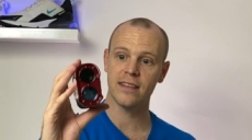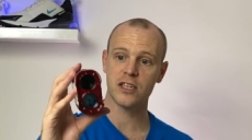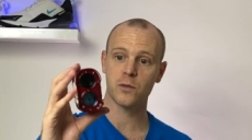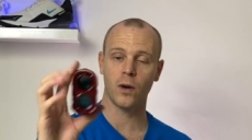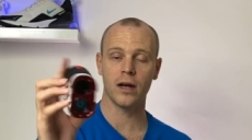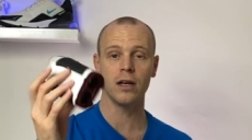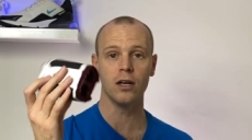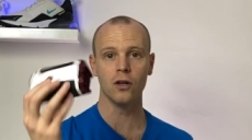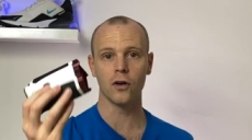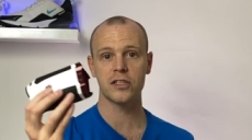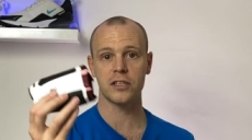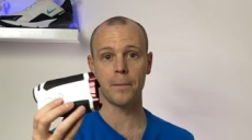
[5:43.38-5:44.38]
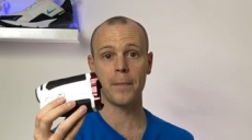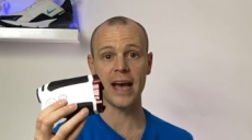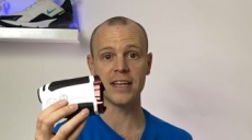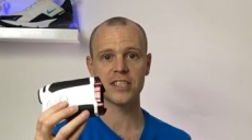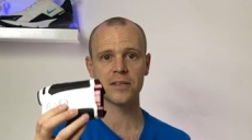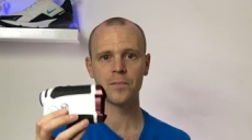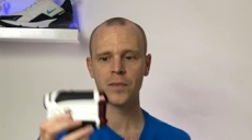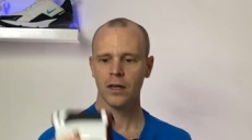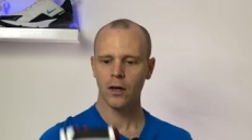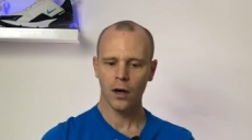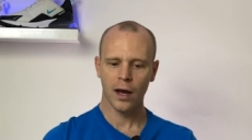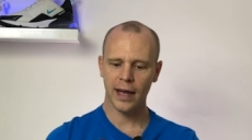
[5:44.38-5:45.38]
this one looks the best.
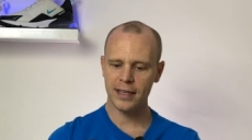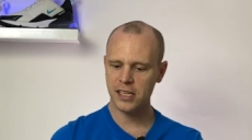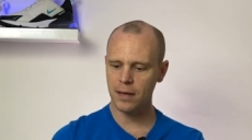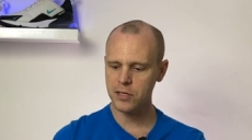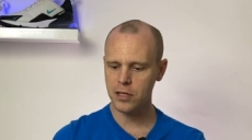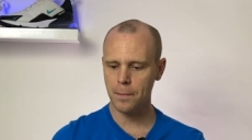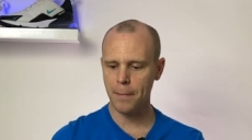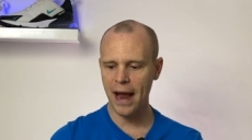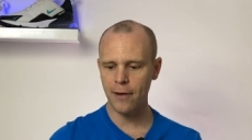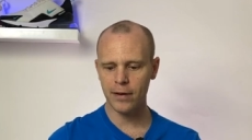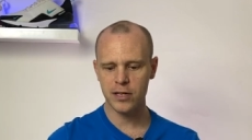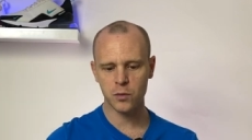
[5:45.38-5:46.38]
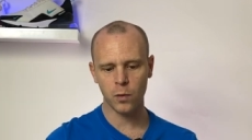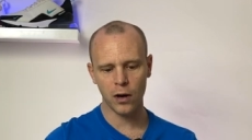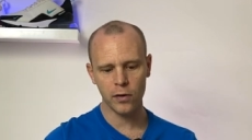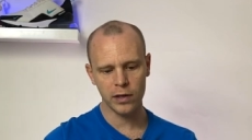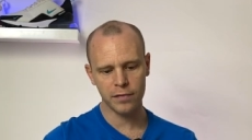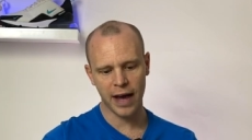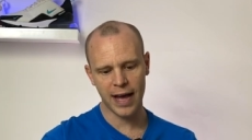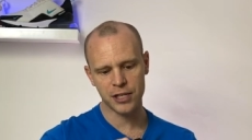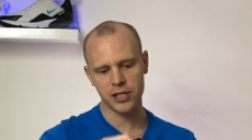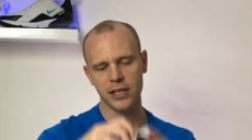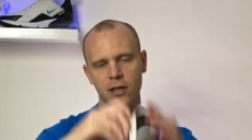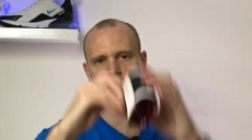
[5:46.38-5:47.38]
In terms of the battery as well, you've
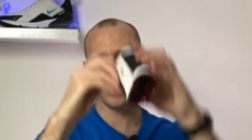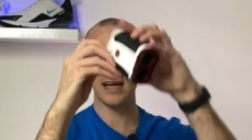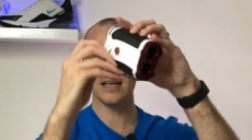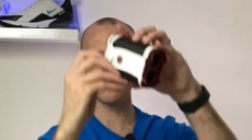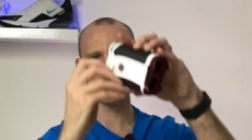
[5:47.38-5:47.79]
actually got a little